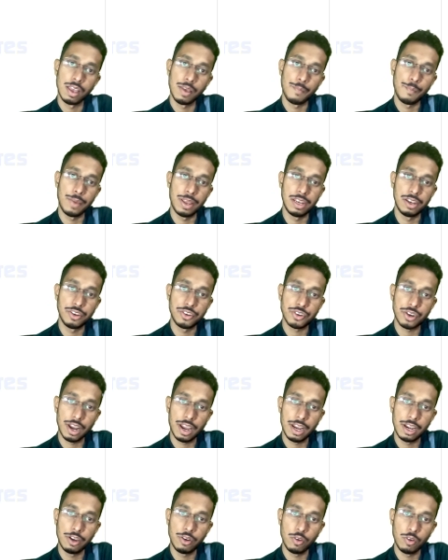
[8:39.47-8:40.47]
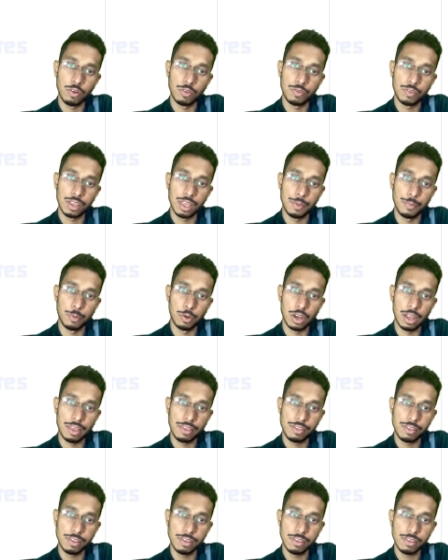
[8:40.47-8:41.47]
mainly triad of
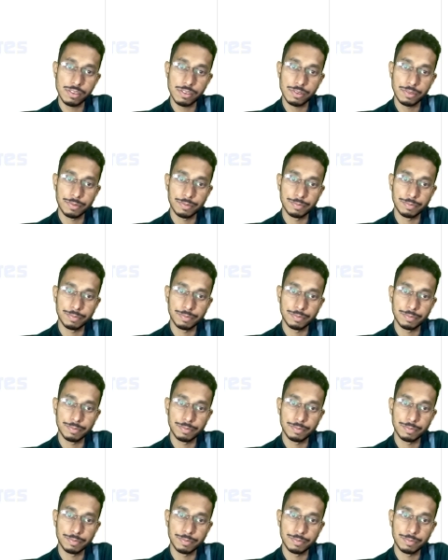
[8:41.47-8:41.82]
hemolysis,